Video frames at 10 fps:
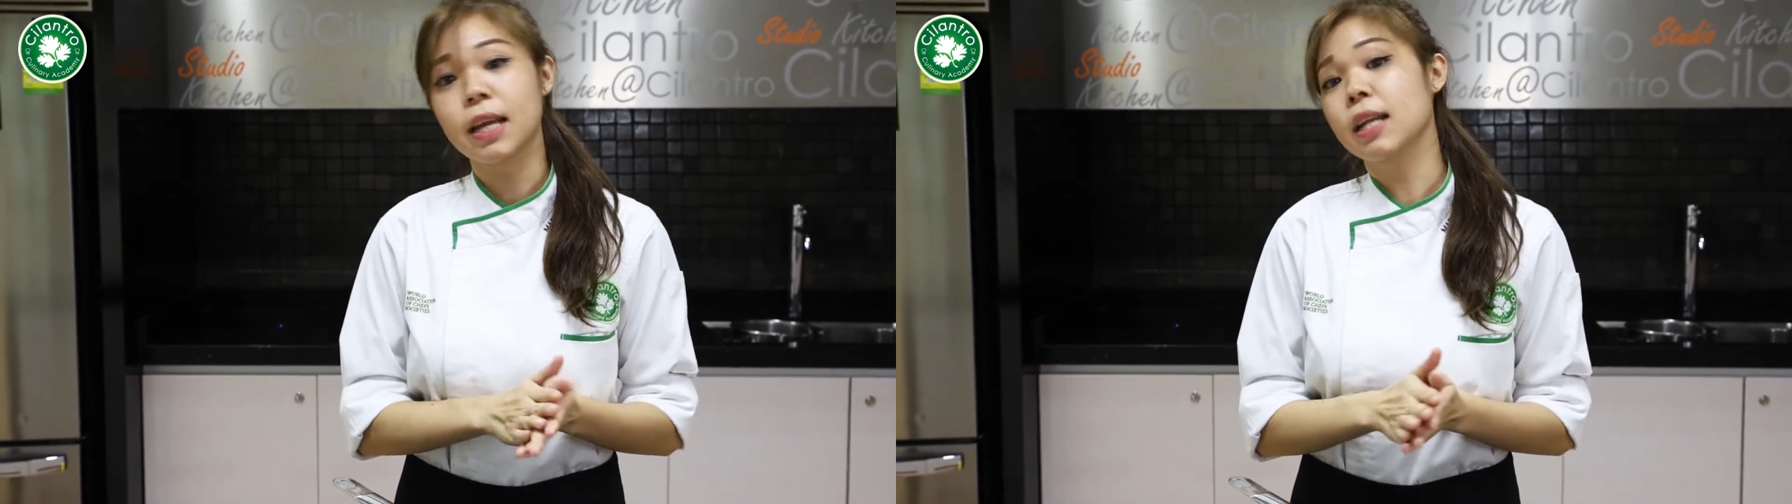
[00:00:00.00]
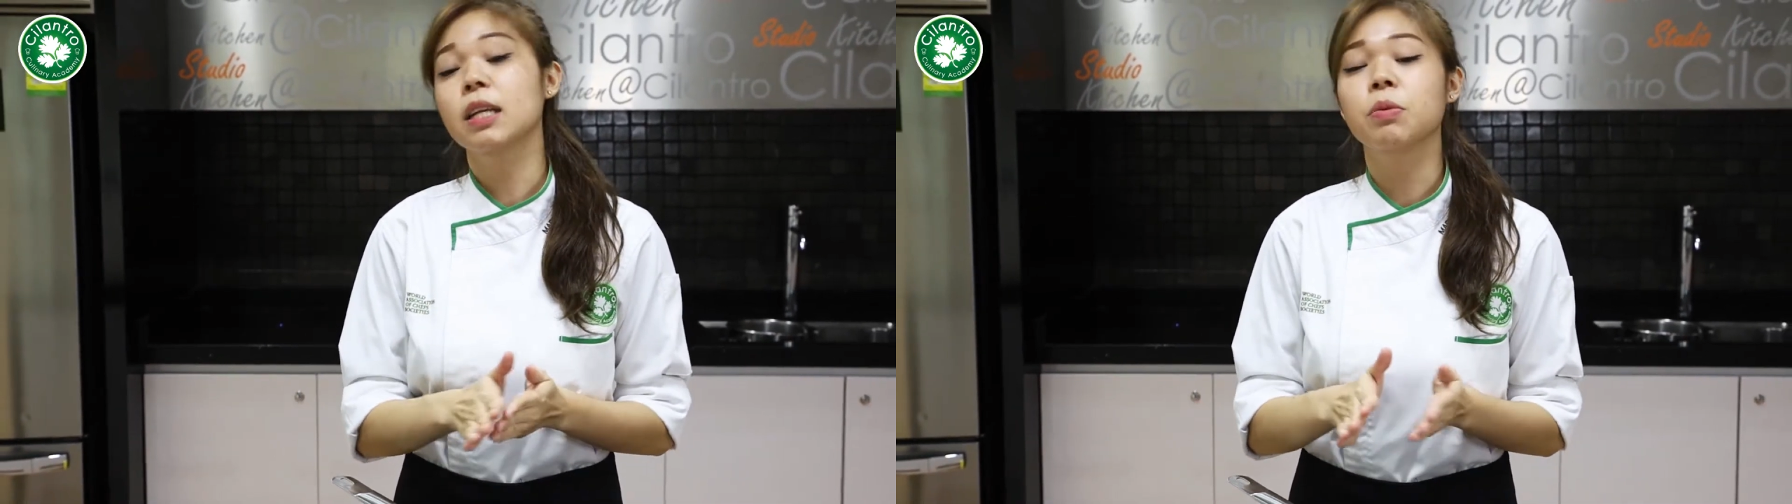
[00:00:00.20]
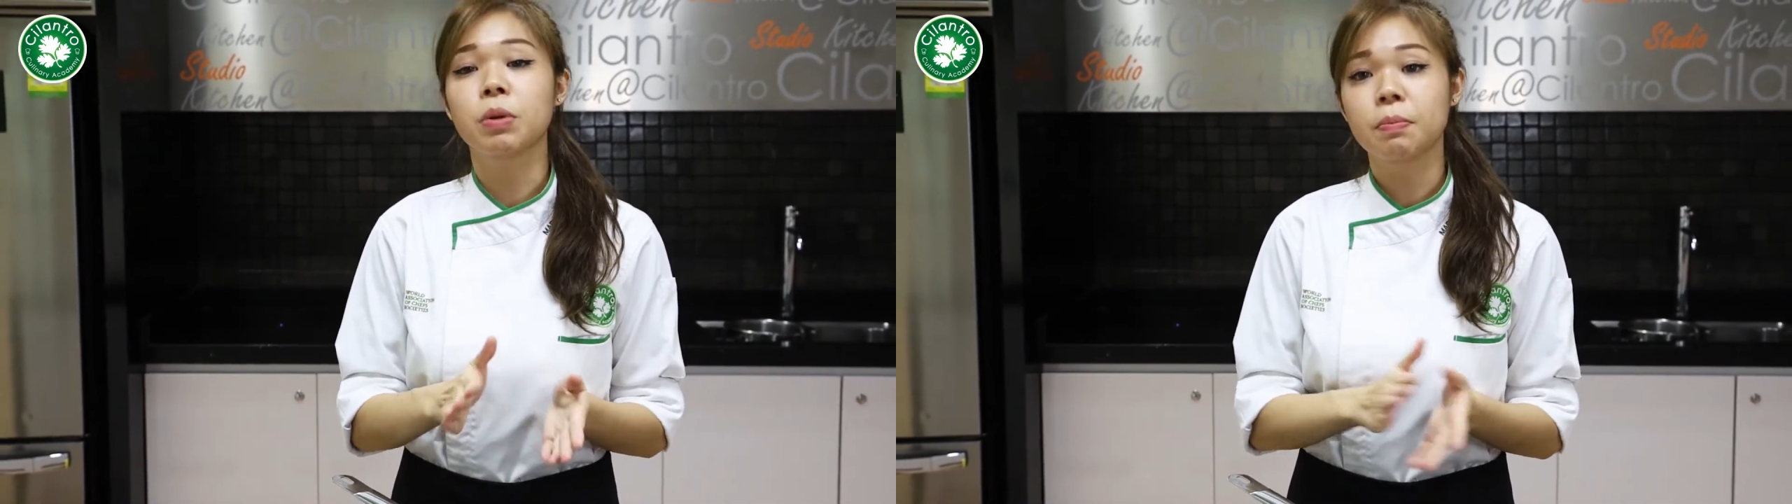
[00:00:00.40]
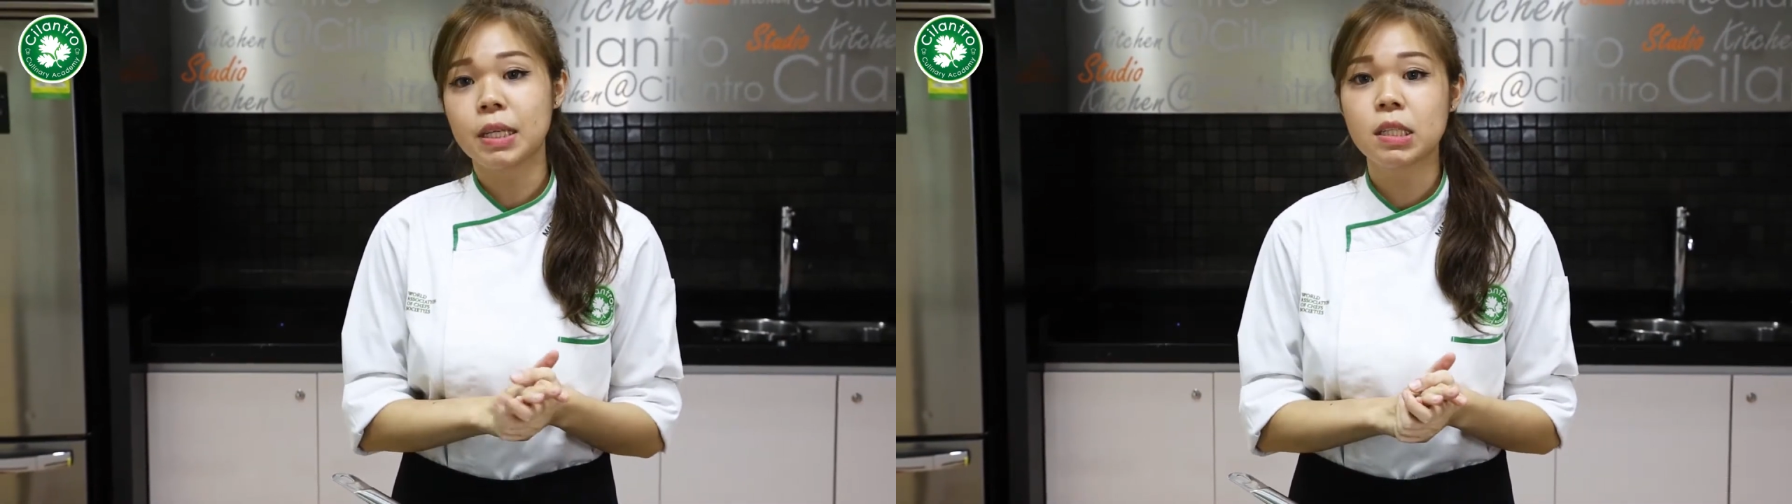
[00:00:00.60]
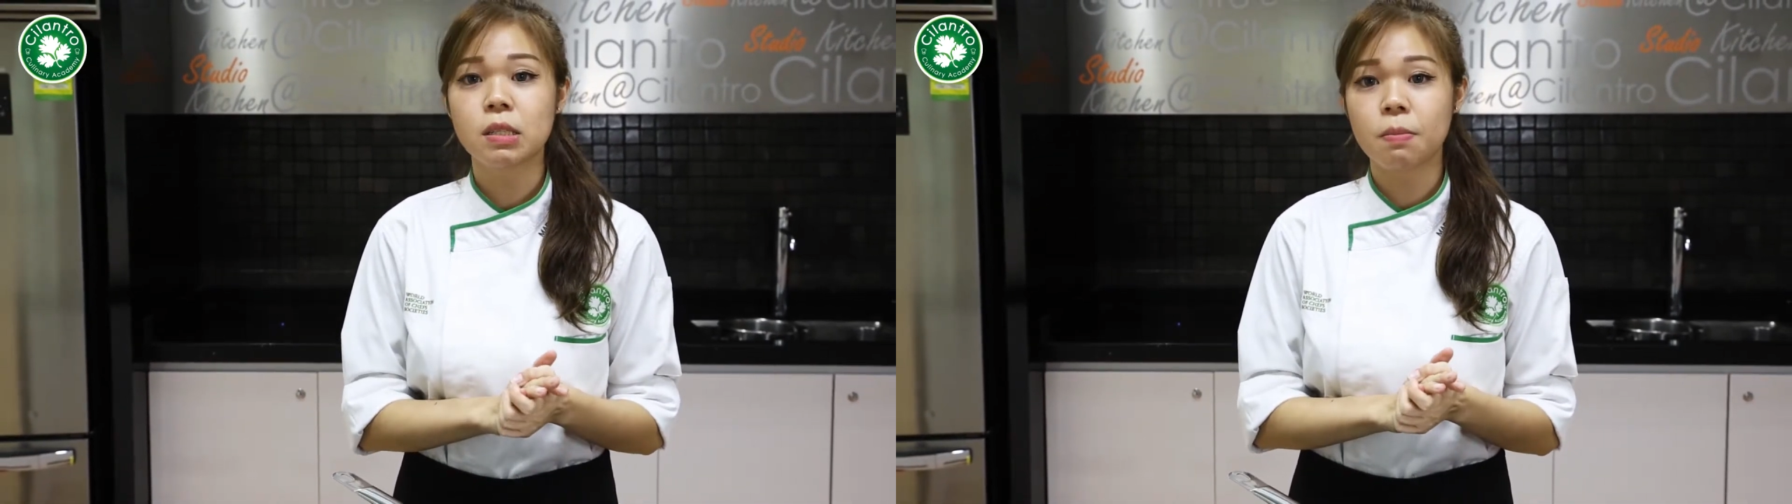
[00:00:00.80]
then it will
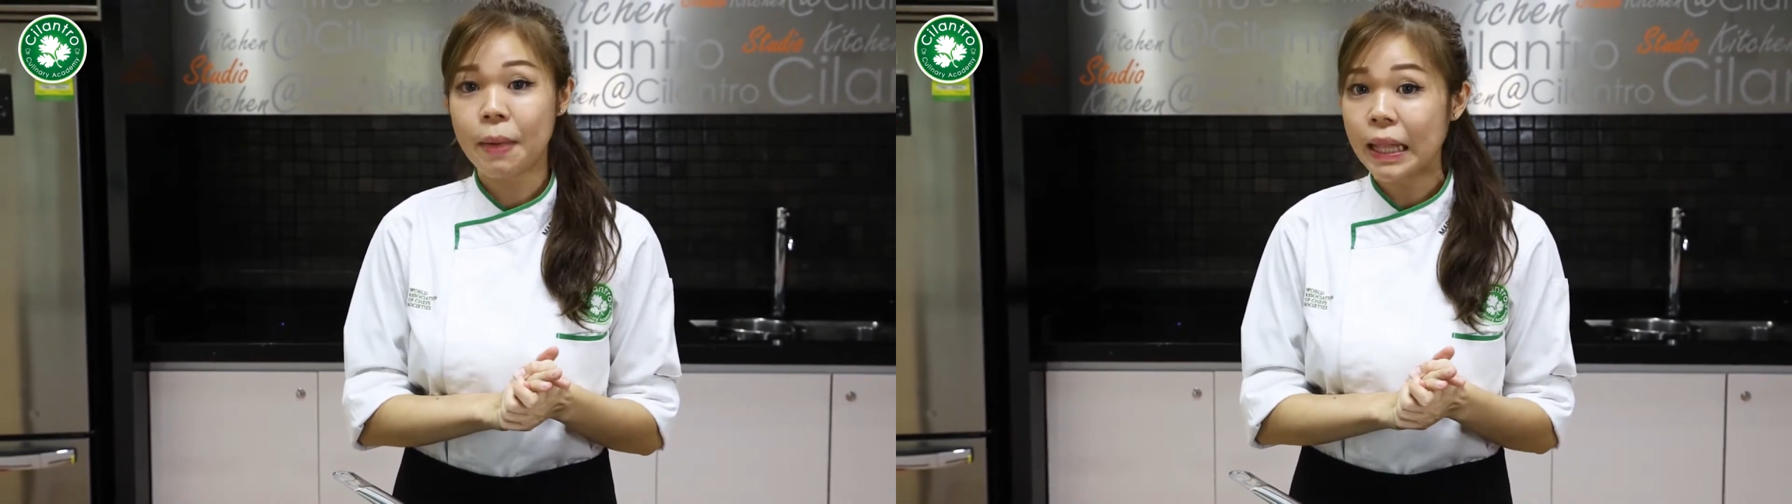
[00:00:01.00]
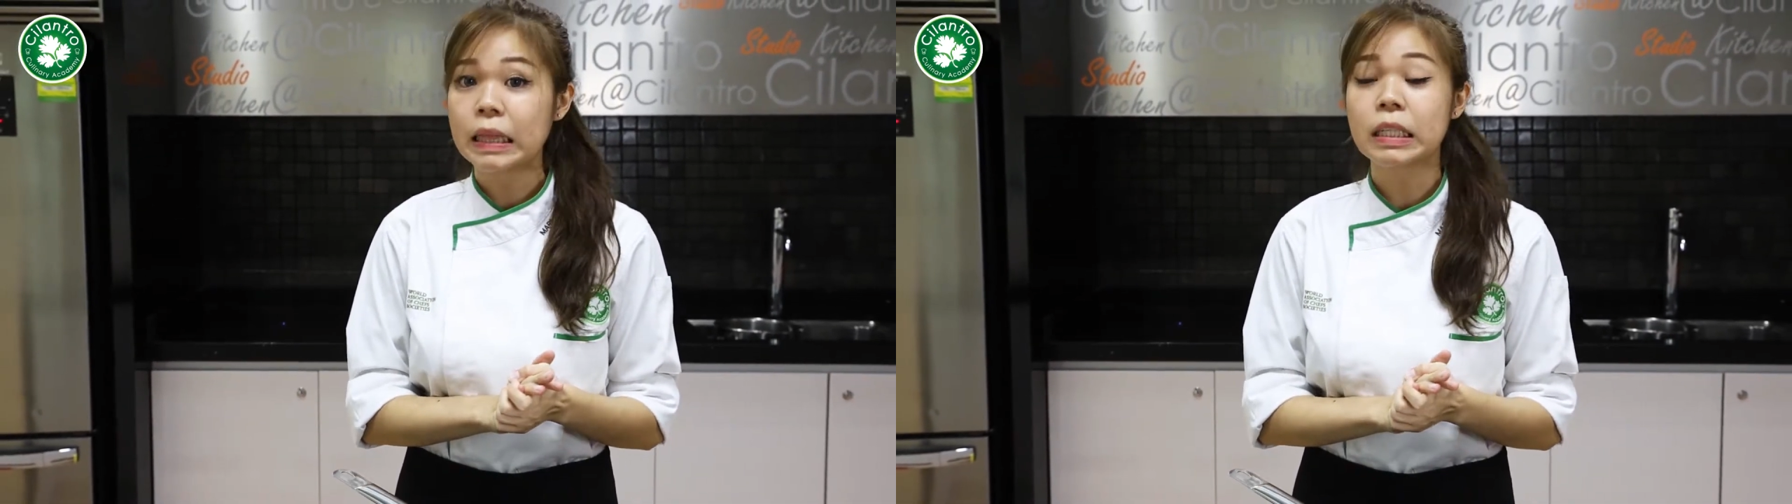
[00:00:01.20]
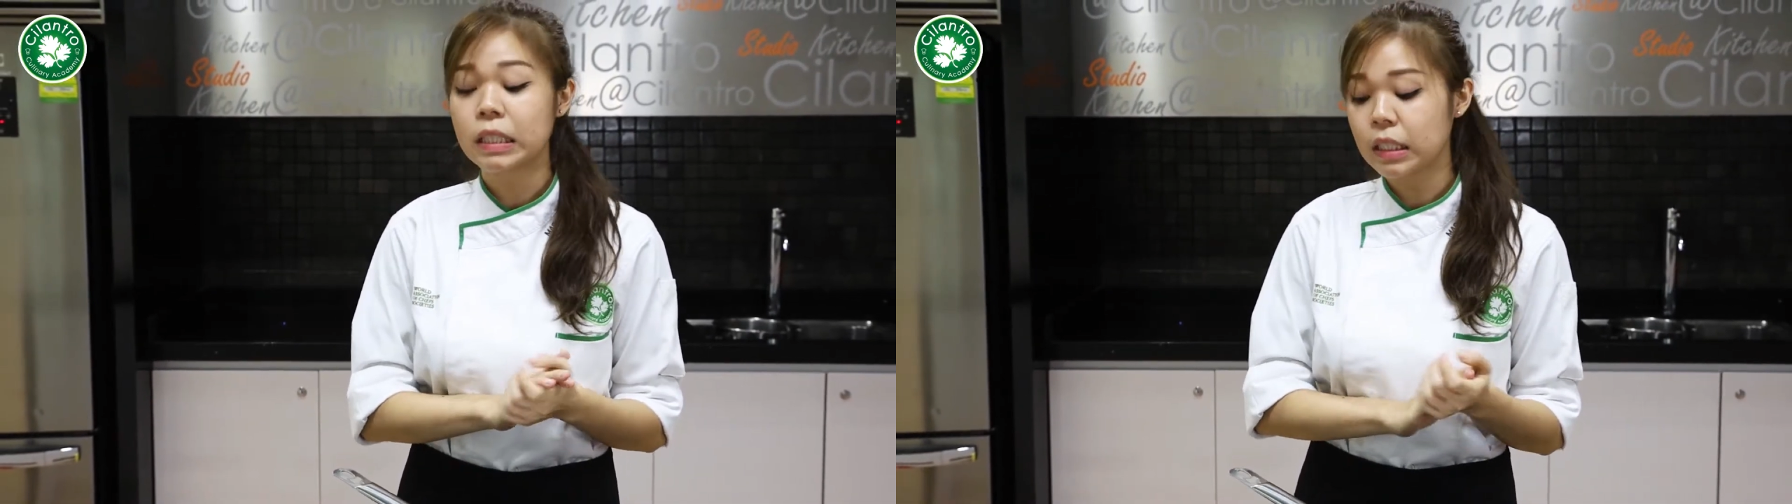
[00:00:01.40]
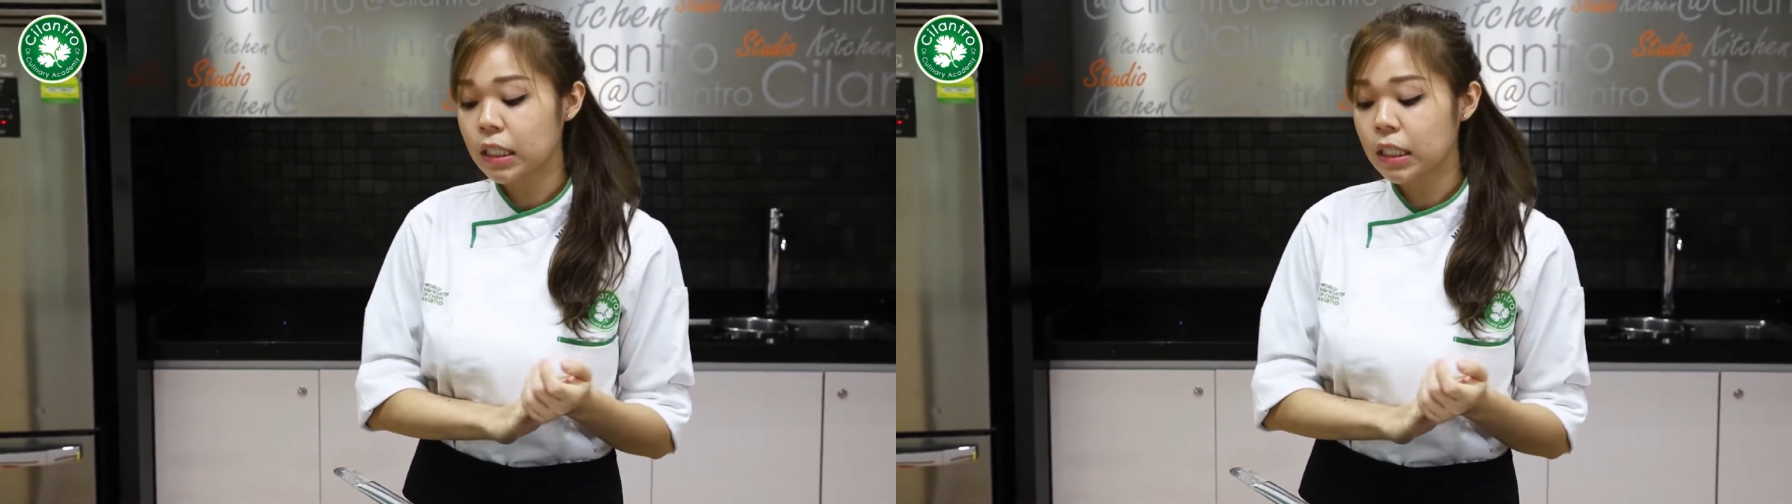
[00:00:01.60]
mix better.